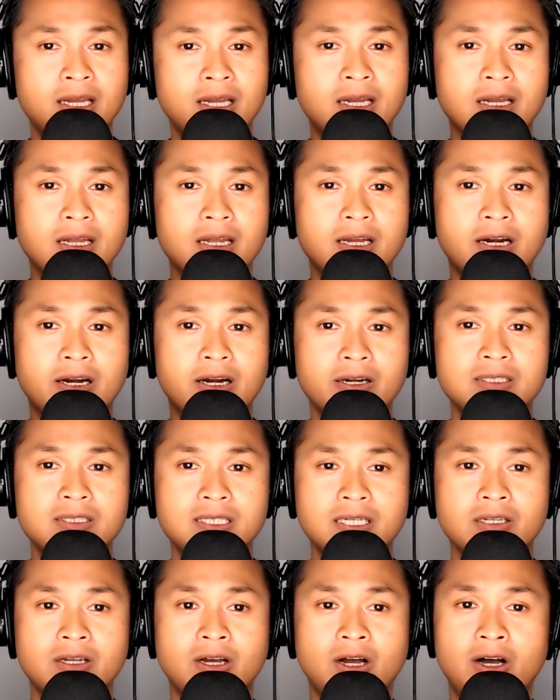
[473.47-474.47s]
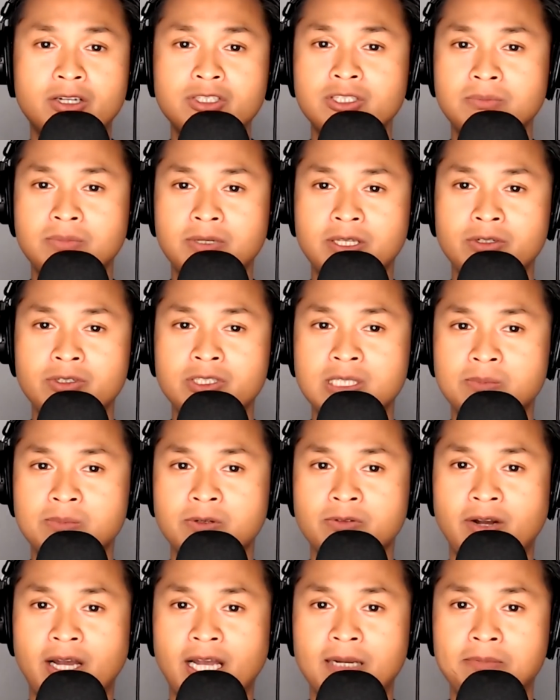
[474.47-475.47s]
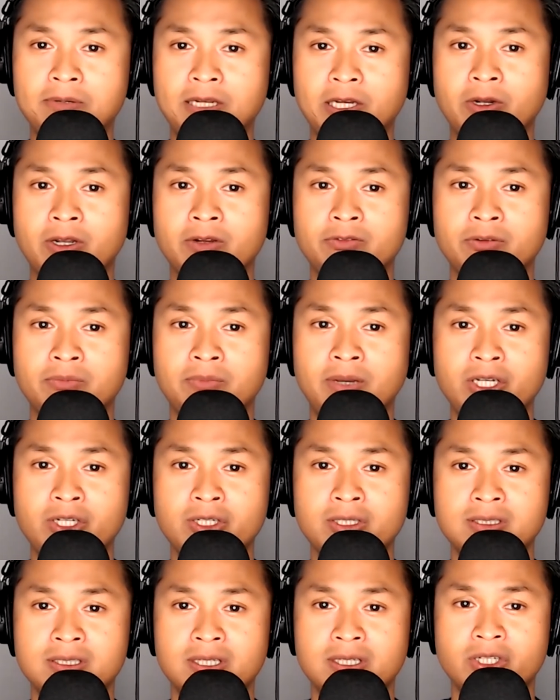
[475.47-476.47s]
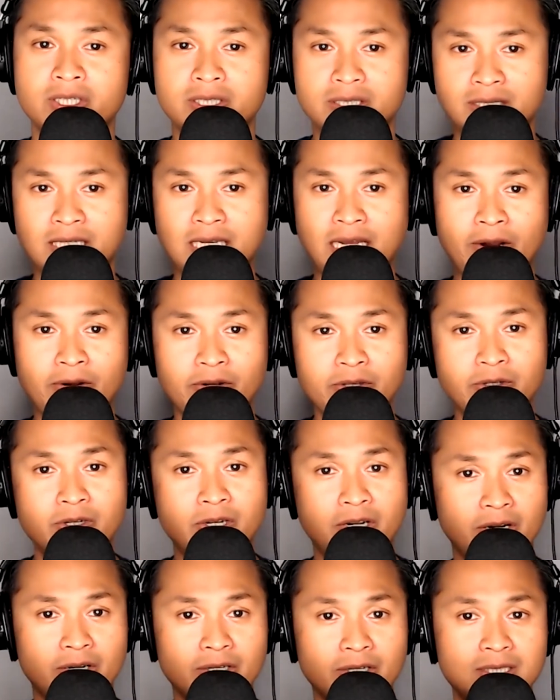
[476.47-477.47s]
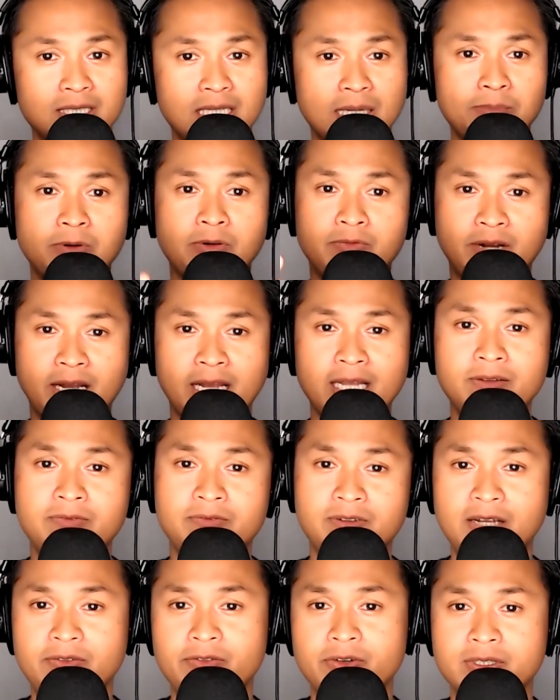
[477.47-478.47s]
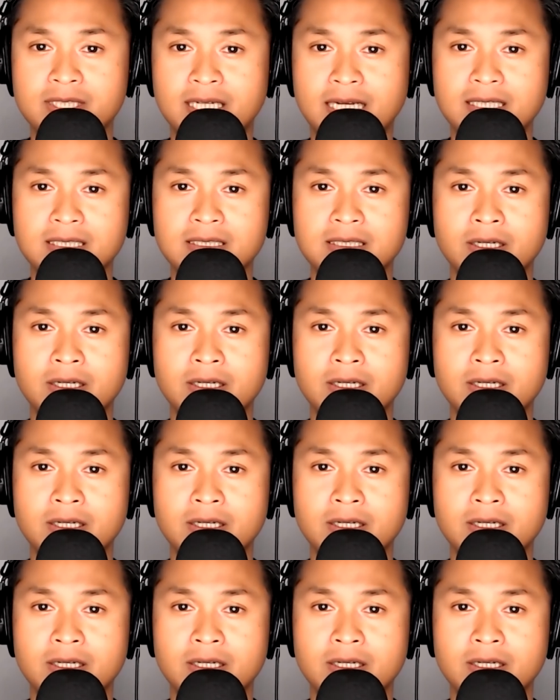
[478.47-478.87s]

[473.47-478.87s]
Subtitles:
Cards can also be used to provide player information, such as character cards that provide flavor text